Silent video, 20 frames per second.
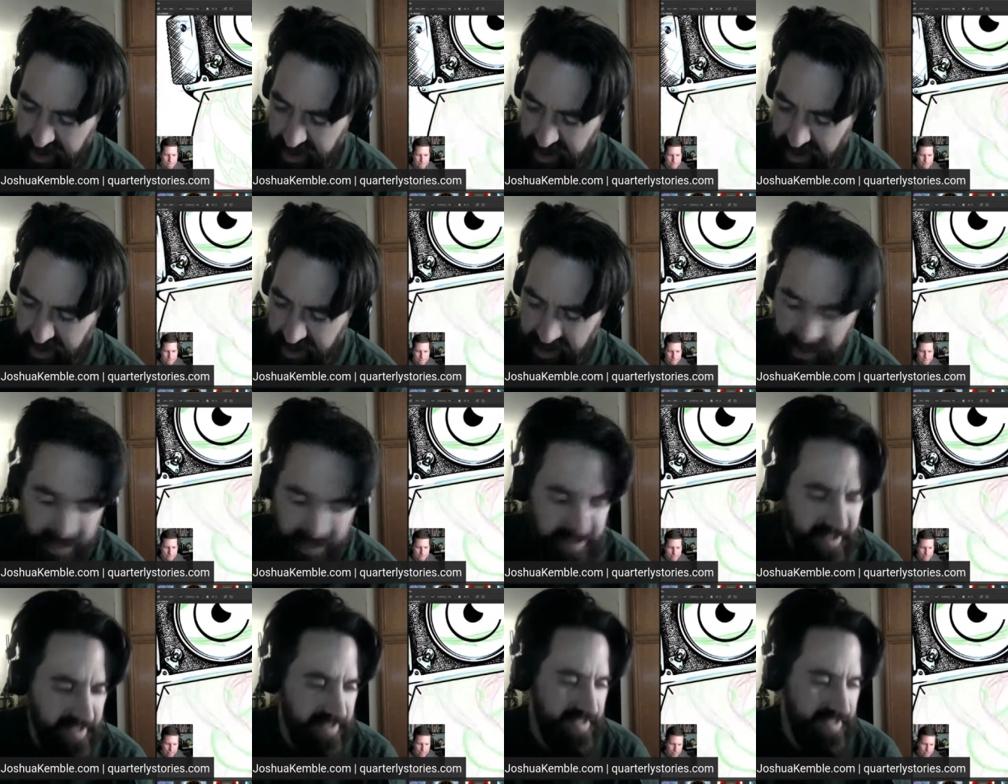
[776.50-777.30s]

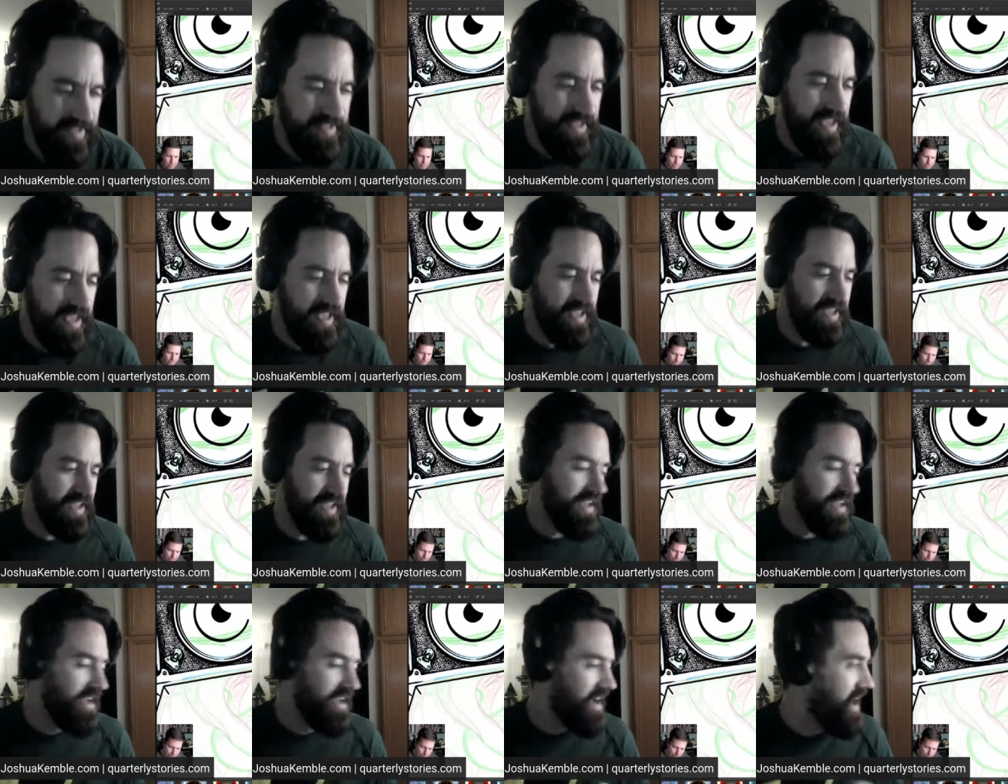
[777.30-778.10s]
and this is like,
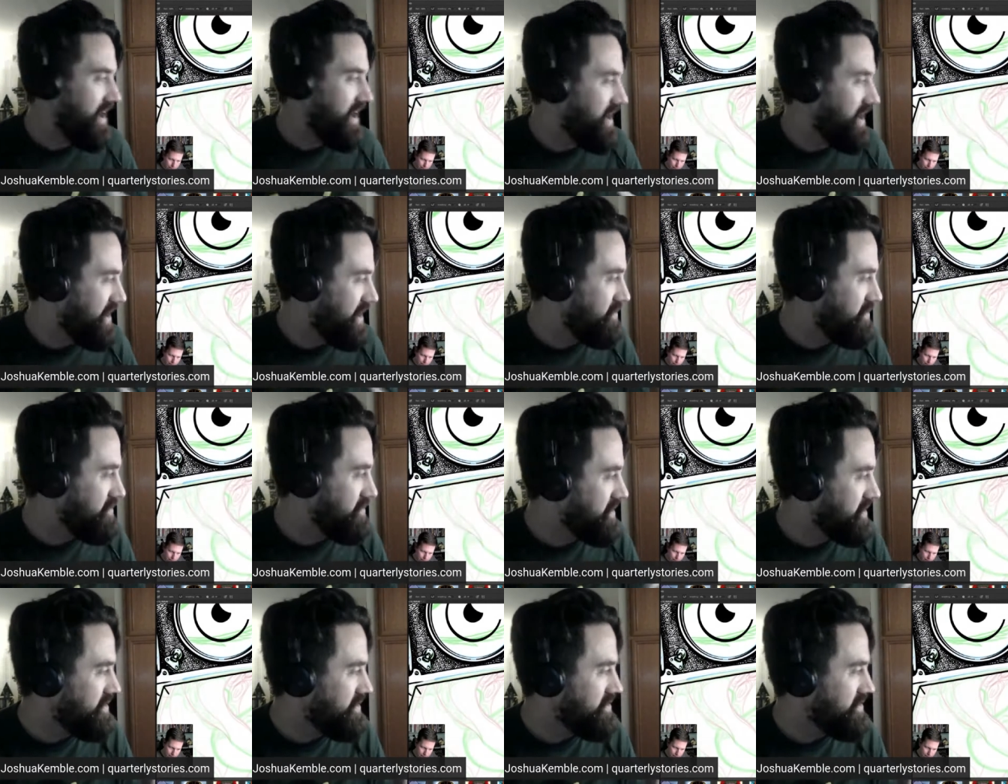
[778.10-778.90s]
I
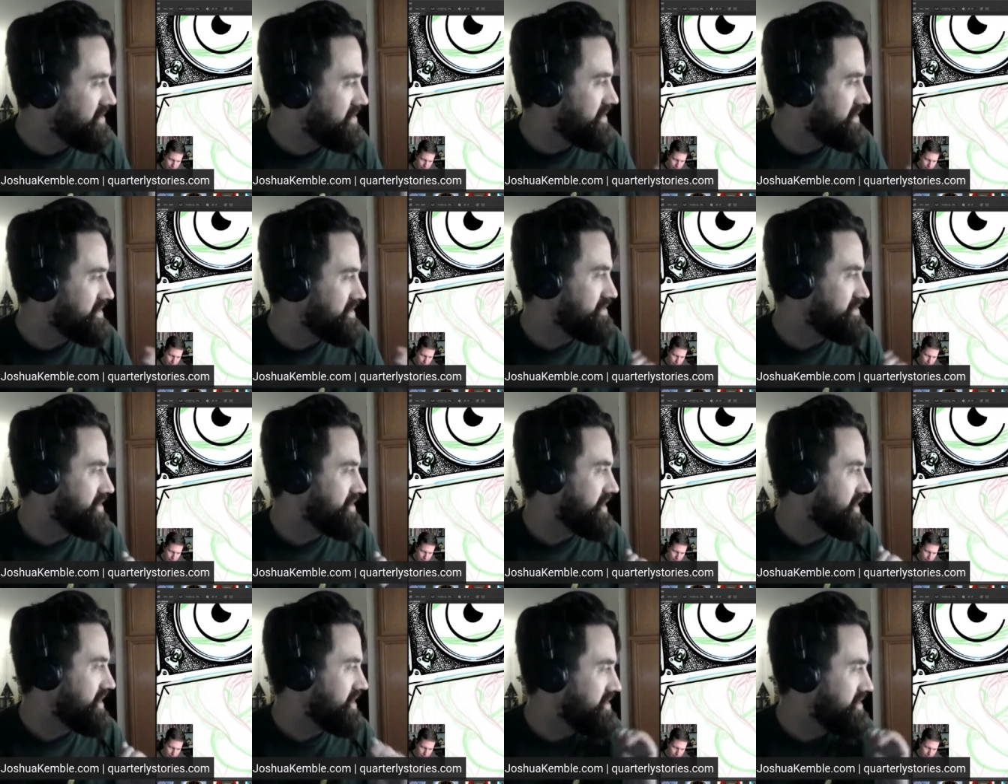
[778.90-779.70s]
only noticed it cause it was
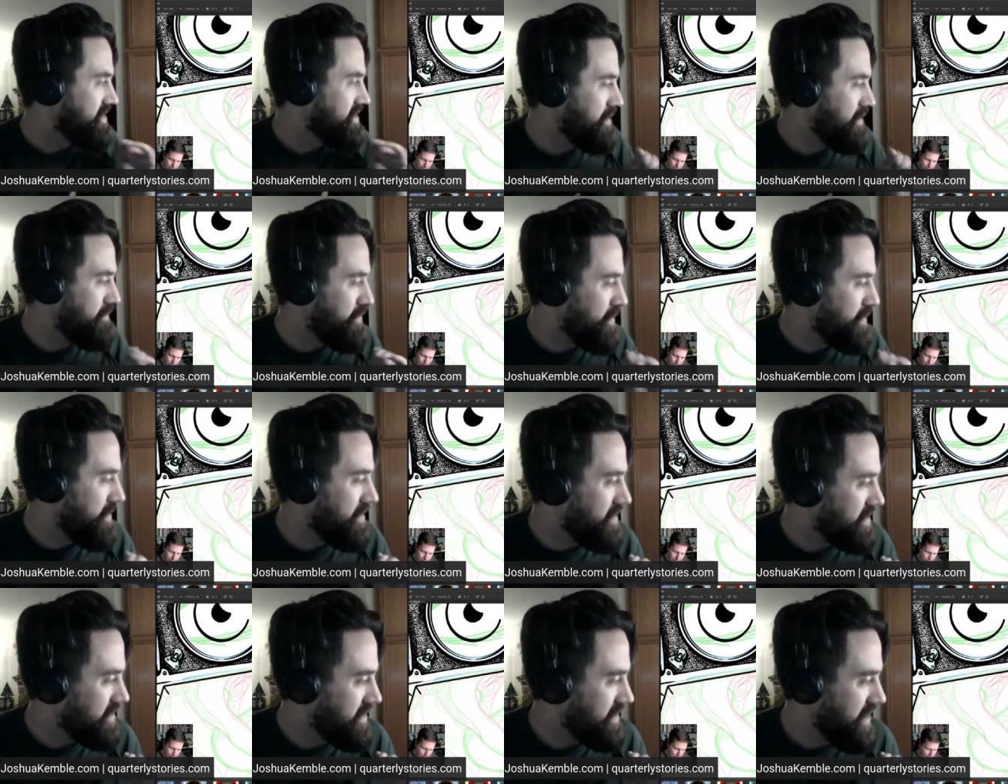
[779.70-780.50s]
like a
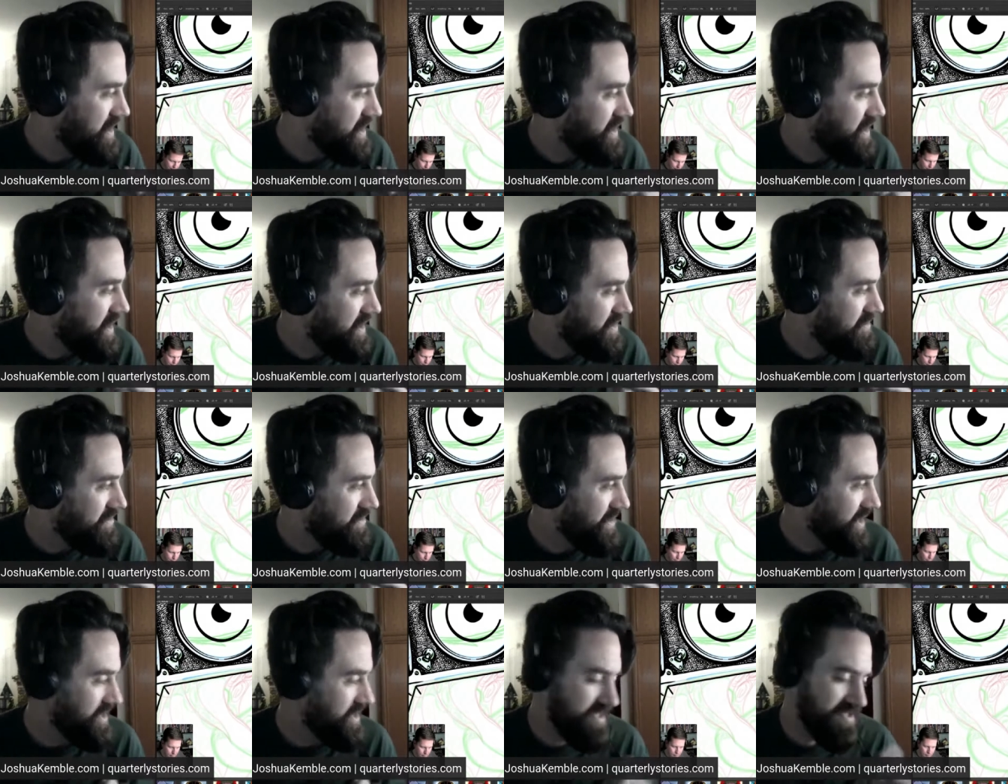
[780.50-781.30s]
temporary thing and I don't
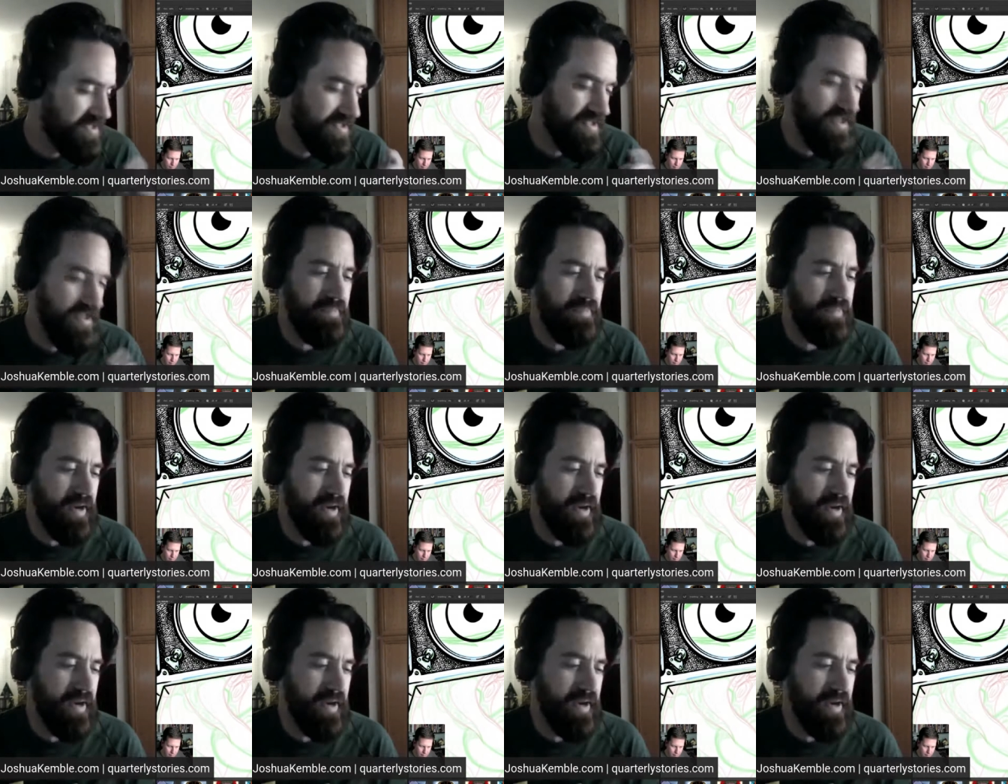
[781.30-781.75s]
get this a lot,